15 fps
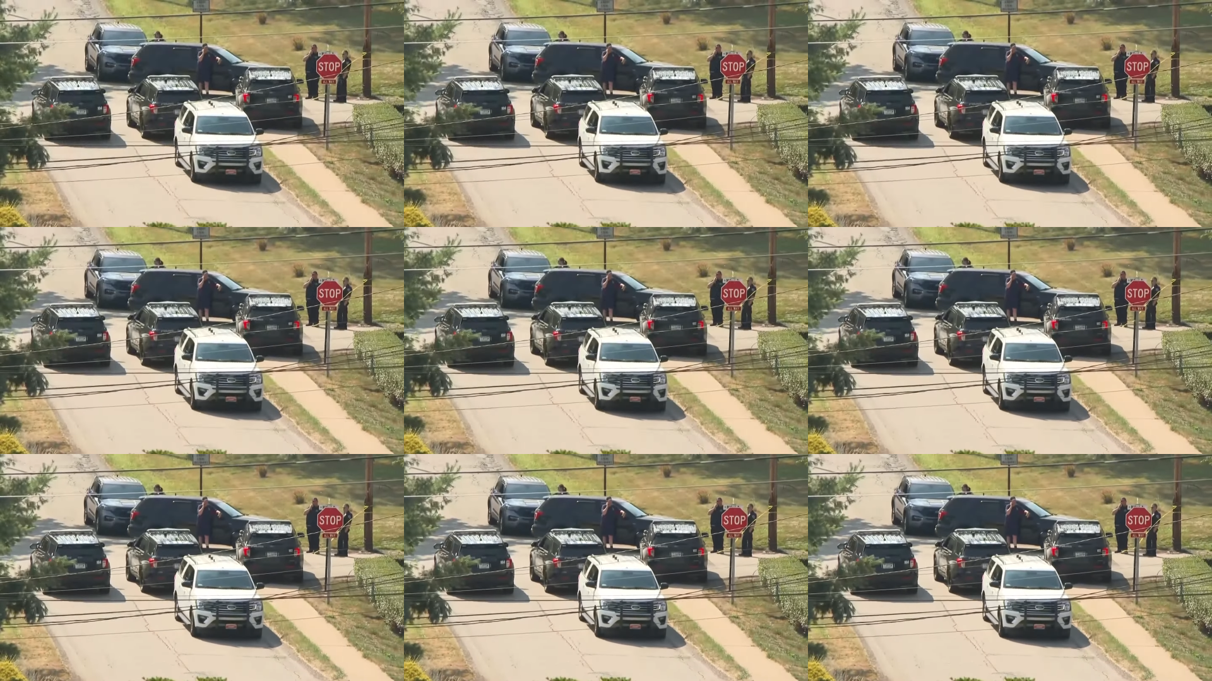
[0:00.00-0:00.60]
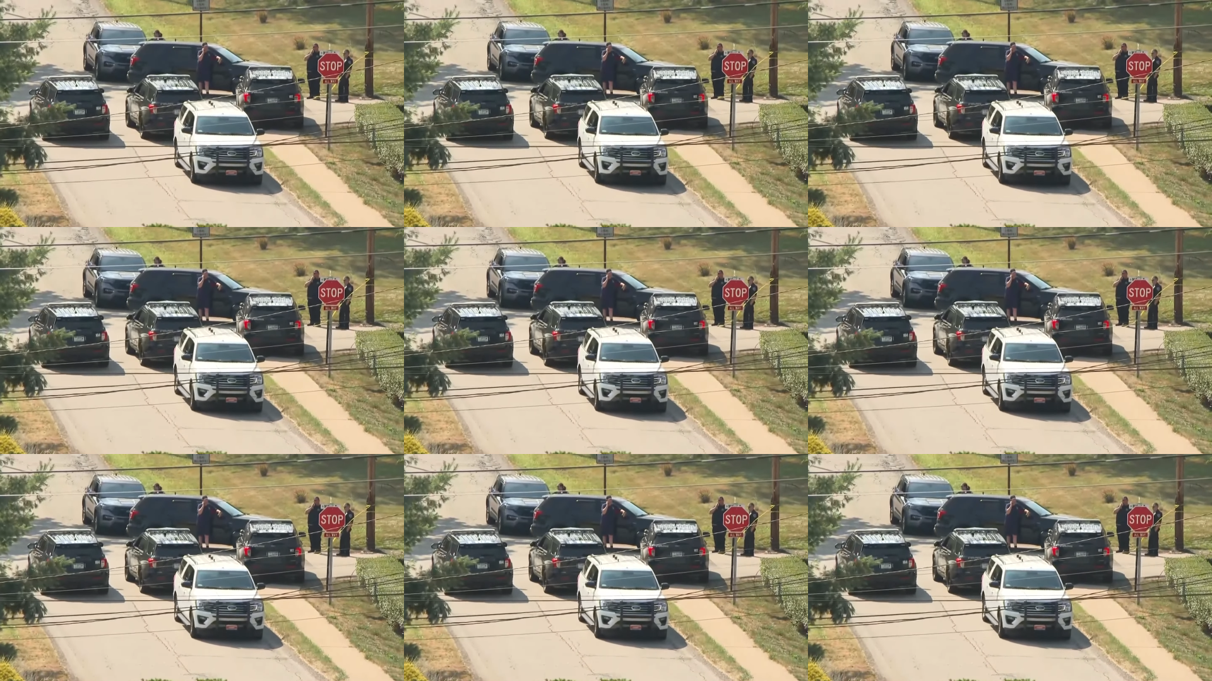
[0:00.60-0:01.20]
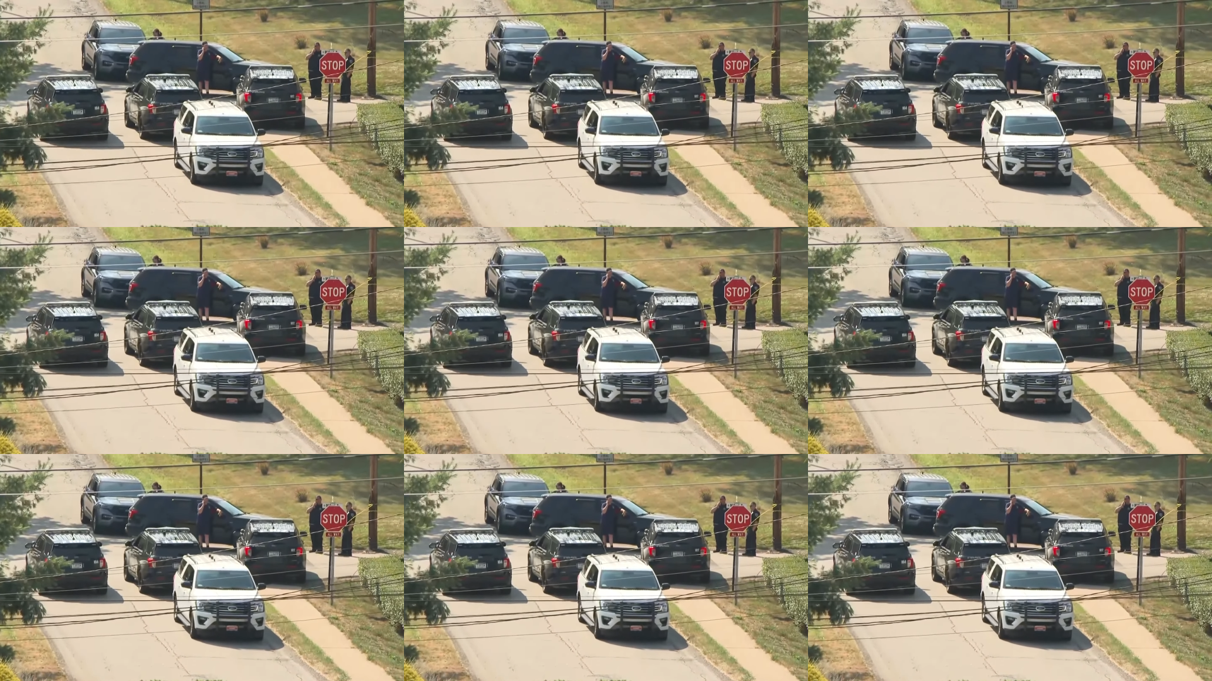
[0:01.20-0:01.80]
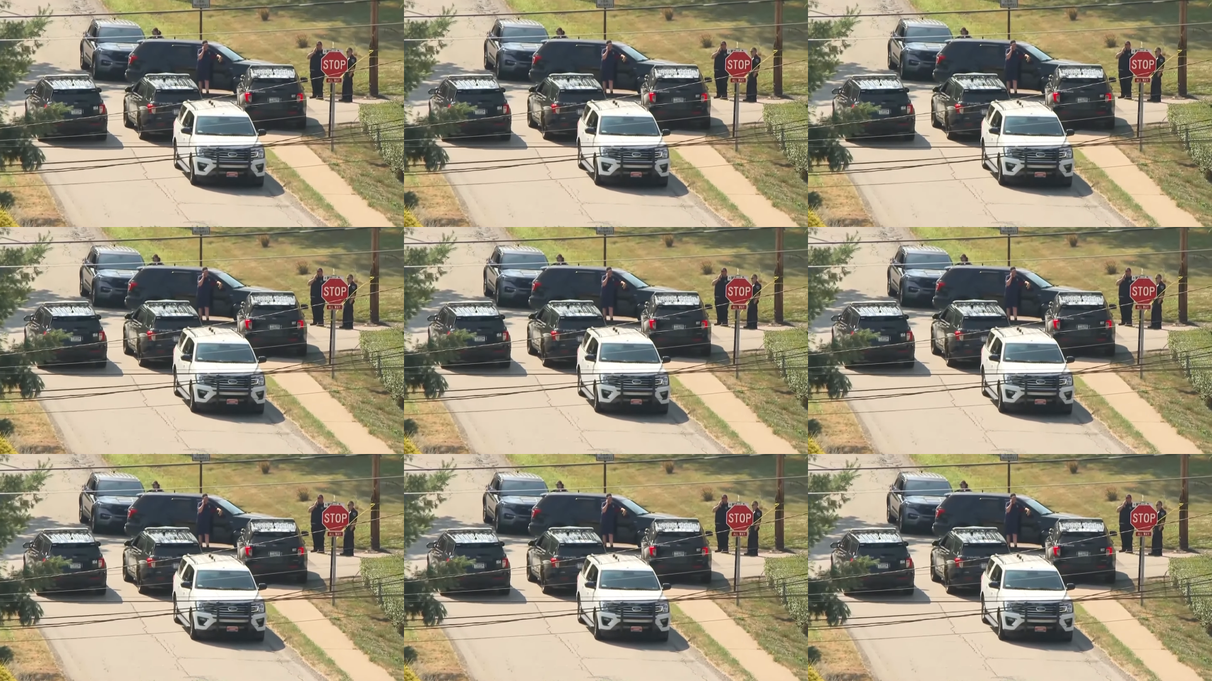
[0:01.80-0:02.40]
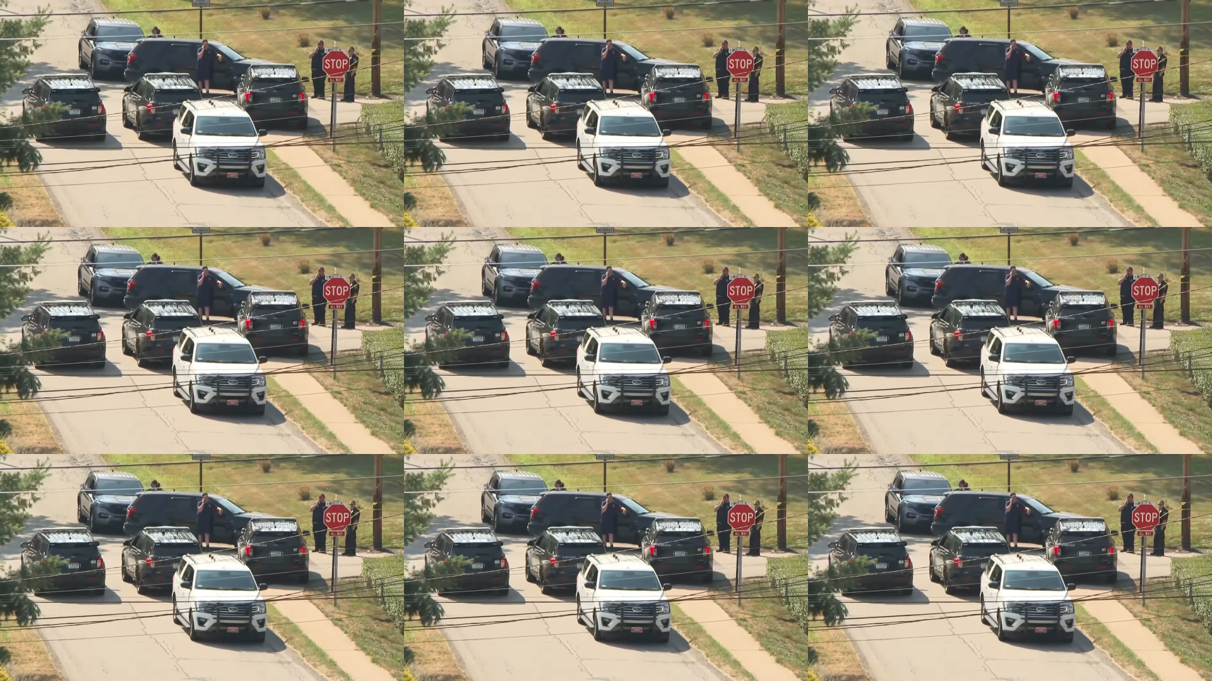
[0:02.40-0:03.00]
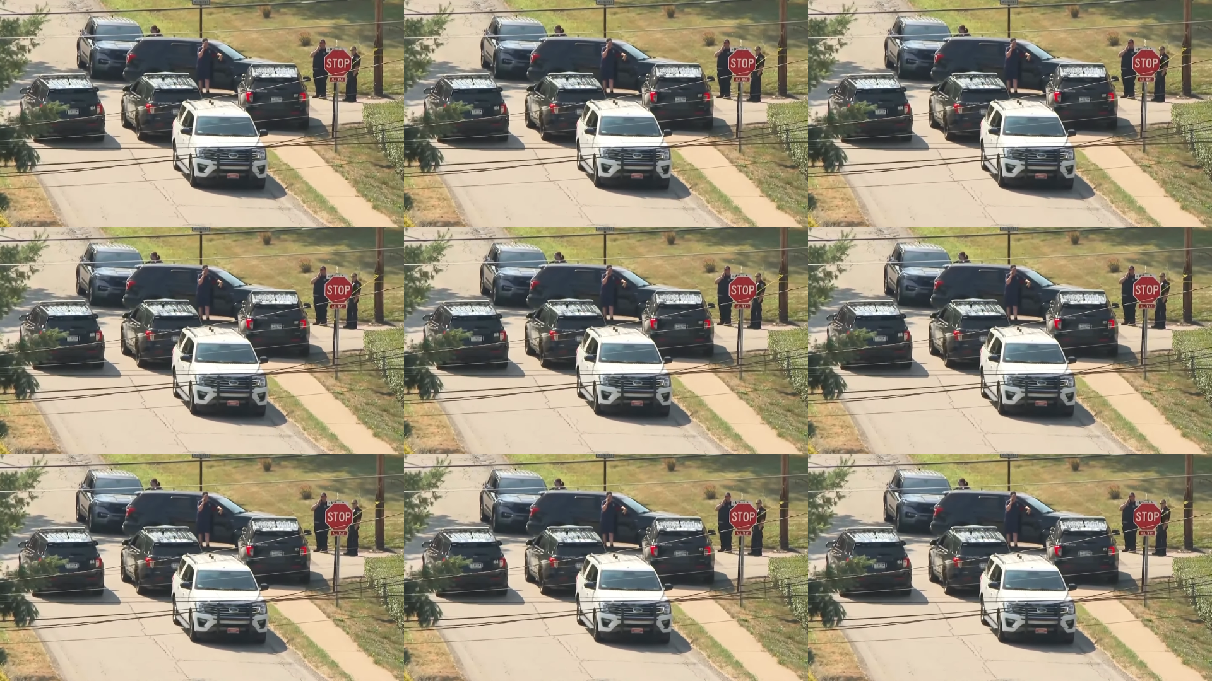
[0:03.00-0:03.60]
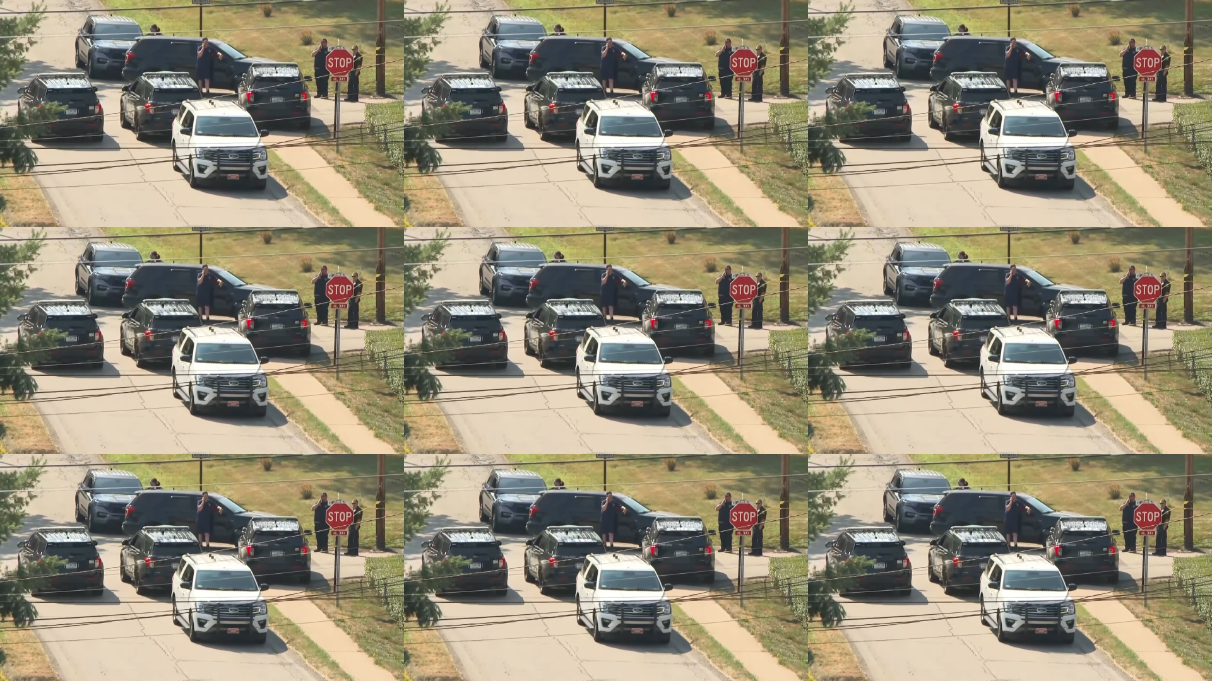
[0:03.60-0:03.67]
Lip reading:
Nobody's mouth can be seen.